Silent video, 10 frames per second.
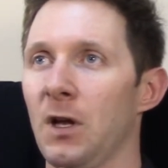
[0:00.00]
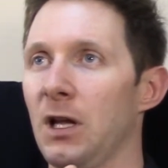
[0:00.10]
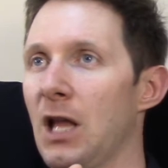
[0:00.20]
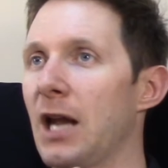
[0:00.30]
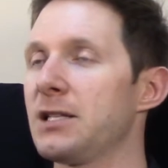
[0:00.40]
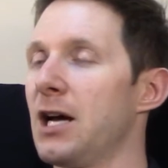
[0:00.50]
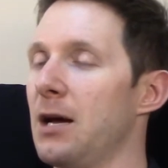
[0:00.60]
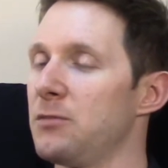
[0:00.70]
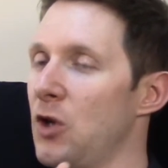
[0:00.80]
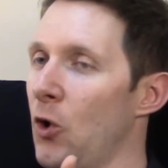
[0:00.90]
a lot of
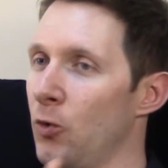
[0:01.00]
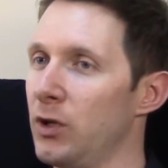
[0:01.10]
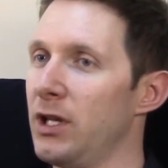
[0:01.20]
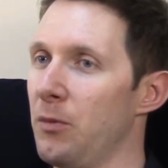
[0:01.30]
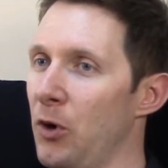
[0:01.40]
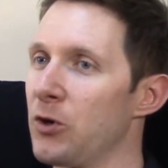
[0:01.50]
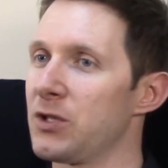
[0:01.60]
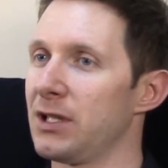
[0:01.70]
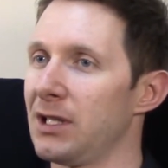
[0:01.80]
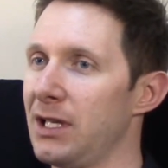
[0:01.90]
times only the
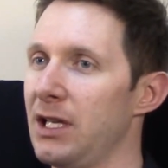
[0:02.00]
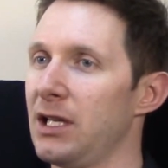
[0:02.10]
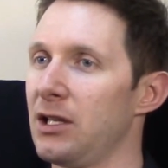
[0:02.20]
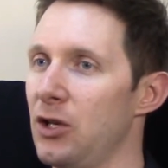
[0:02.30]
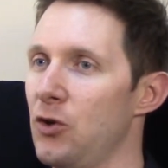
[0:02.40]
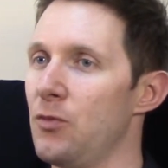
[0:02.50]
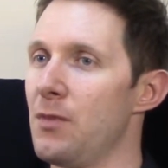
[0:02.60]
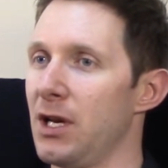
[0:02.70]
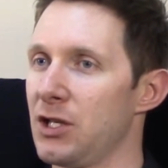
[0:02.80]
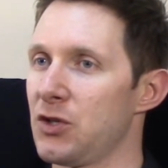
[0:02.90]
person leading the new
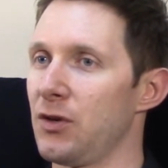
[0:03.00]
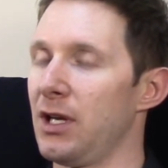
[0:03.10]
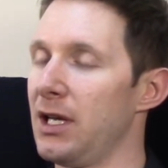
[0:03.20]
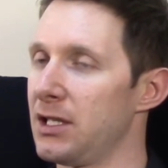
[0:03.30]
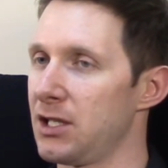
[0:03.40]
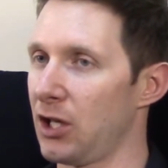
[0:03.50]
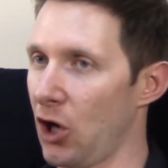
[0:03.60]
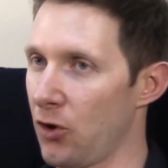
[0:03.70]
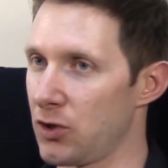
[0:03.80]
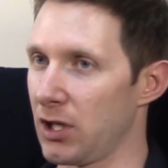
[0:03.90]
ministry gets the
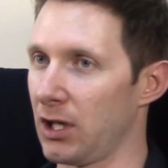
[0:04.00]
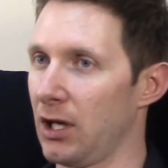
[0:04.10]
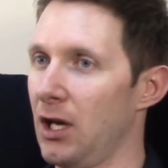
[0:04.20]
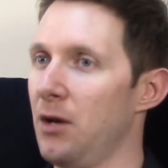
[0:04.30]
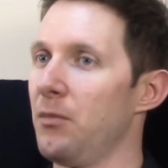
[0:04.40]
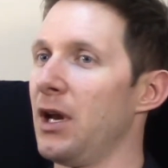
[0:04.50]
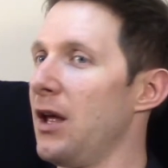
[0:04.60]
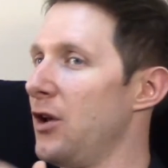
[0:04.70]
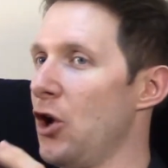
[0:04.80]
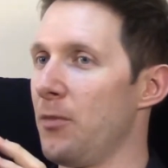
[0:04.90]
coaching,
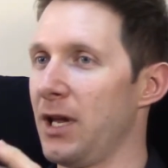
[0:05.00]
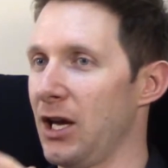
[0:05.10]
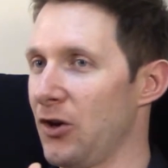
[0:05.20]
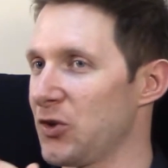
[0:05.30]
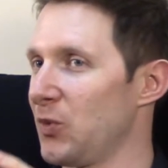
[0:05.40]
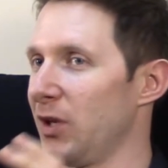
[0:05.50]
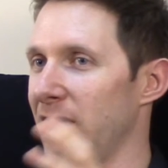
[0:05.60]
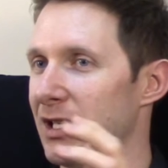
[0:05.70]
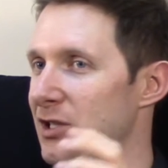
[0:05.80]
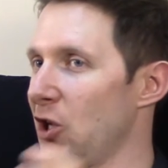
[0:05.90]
but nobody else really
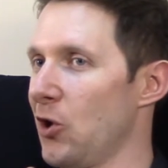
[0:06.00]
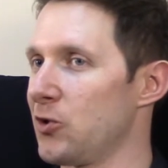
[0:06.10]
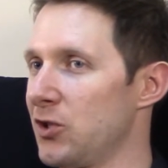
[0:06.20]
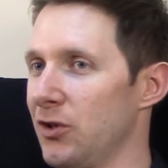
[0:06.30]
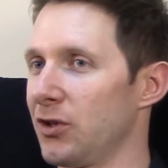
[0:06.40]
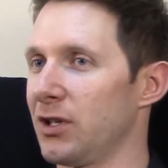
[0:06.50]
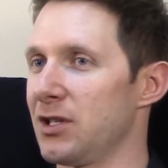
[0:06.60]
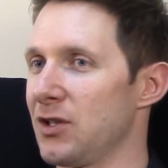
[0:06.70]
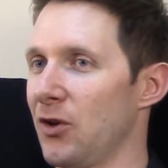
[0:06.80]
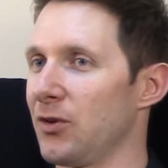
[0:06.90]
is coached or
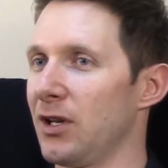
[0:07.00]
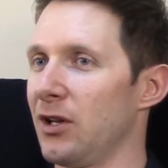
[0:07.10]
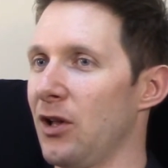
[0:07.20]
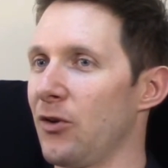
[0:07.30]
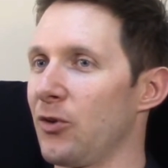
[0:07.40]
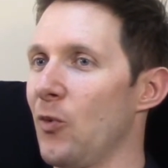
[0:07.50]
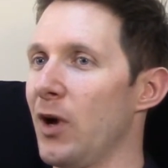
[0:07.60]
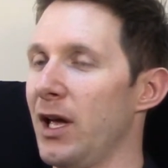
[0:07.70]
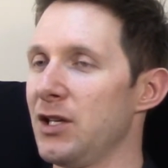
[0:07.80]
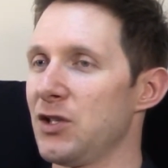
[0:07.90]
consulted along the
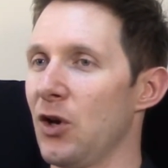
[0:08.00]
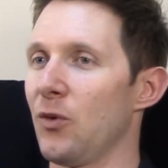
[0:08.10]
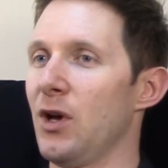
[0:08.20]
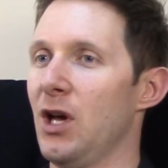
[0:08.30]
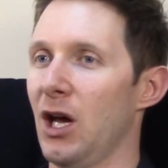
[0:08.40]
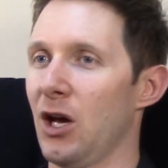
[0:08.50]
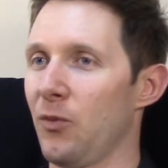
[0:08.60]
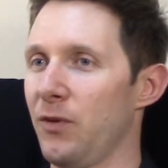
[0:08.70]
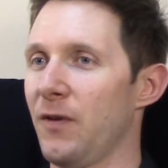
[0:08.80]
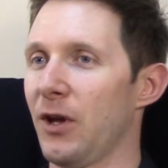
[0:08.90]
way. So
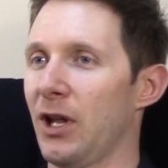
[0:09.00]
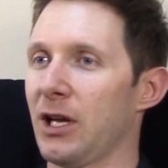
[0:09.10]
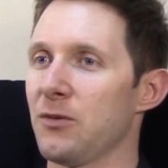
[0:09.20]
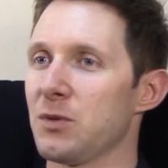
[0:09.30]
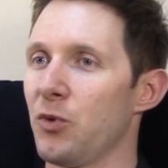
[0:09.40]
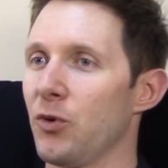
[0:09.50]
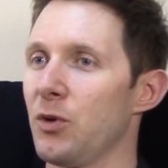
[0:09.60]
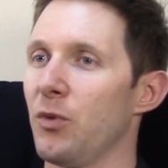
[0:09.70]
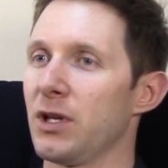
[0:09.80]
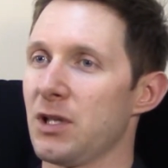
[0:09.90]
we felt like it was important to
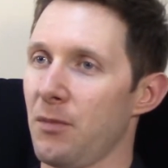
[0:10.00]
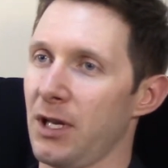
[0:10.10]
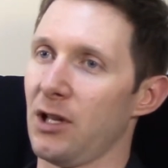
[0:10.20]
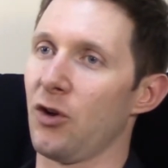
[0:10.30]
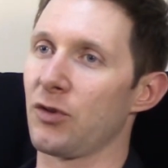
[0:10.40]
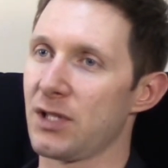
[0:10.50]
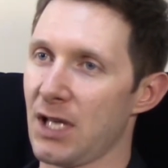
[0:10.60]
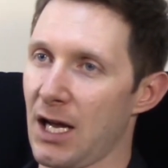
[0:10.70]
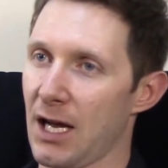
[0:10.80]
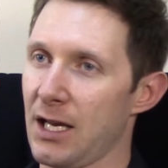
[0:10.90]
bring somebody
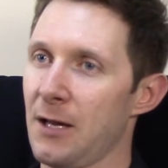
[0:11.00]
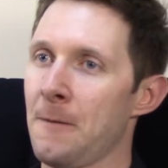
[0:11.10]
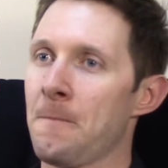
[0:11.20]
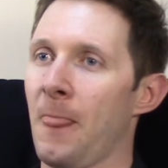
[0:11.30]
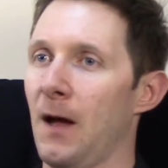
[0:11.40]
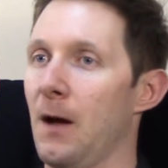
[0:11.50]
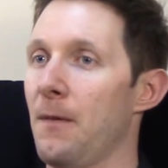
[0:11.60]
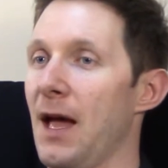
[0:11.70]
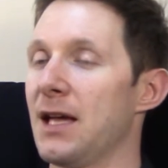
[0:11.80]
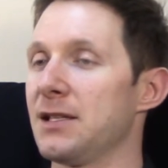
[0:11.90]
alongside
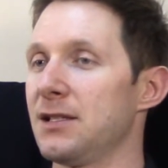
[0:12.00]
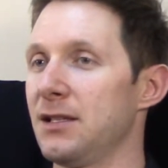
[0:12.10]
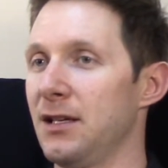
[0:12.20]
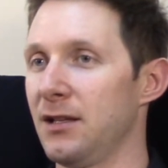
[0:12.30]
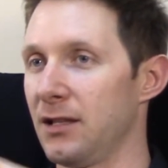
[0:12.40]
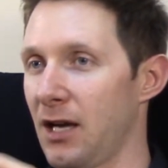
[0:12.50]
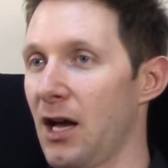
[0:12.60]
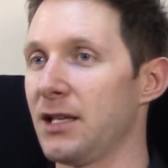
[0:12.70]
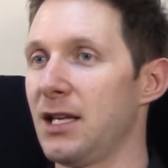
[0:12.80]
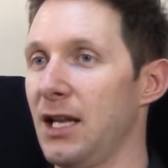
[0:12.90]
as the
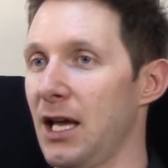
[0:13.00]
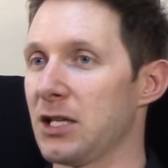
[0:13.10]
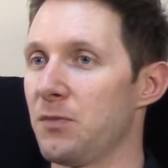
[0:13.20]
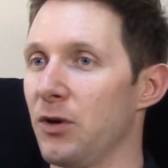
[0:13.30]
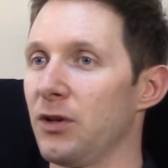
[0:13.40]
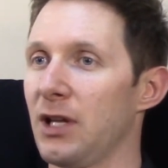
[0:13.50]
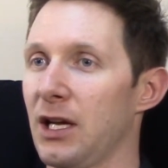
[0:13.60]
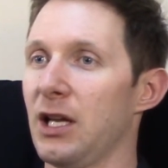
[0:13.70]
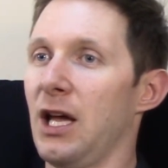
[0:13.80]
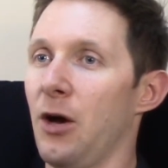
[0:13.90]
content expert that
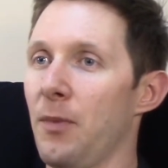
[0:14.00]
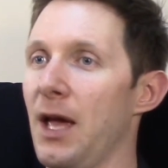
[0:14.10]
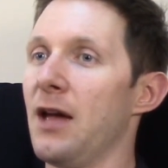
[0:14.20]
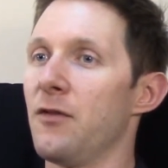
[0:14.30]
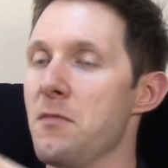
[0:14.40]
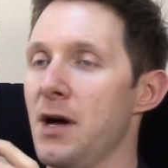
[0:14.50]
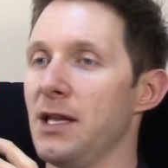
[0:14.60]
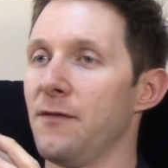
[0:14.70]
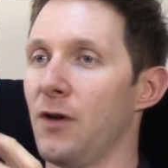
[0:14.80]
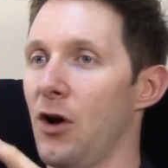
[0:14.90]
could help everybody
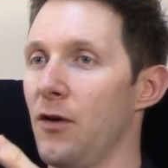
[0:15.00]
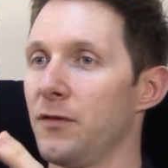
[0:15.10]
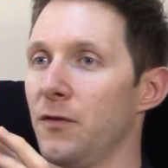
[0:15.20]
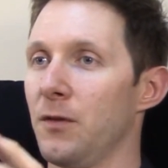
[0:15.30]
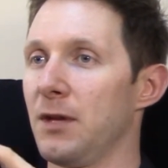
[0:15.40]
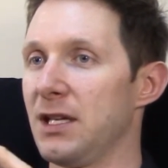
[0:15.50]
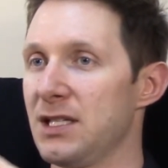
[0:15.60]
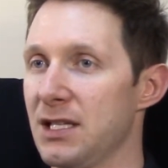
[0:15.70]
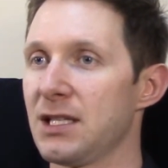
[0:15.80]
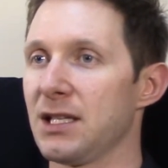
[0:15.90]
involved, from the
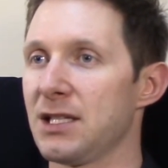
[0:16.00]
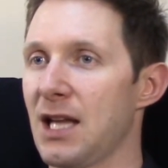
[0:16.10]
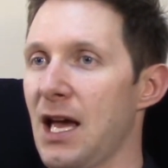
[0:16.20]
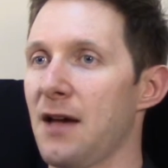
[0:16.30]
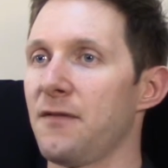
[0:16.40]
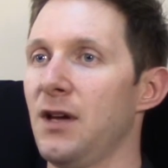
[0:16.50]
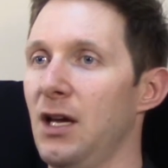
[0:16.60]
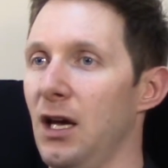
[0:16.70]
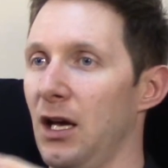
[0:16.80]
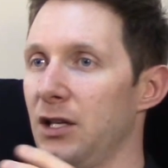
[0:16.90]
existing staff
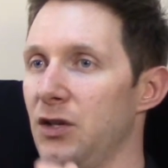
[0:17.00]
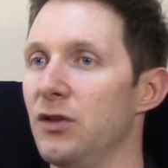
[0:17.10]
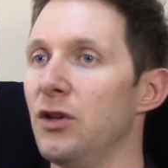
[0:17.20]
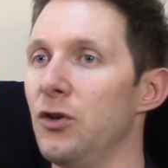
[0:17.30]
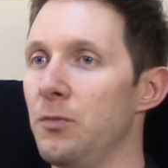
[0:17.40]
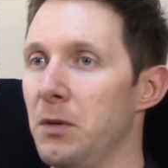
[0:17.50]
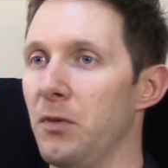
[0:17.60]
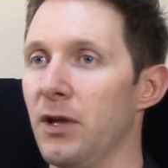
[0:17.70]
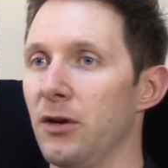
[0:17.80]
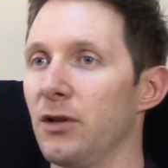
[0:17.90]
to the new
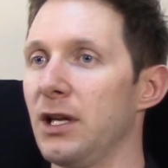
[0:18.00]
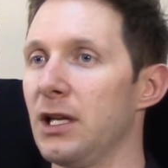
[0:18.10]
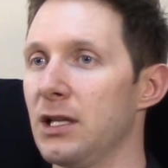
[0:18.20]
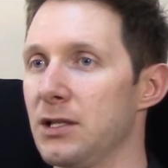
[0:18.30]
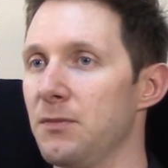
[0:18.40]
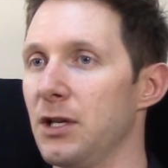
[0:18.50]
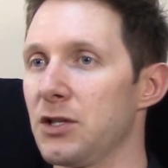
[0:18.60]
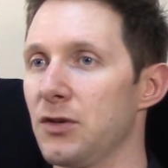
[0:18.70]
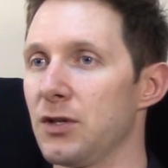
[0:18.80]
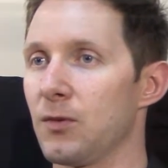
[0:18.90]
people that are leading this
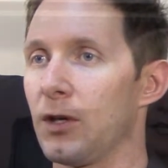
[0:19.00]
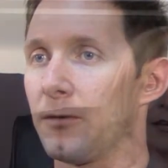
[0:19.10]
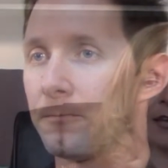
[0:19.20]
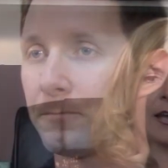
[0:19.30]
ministry as well.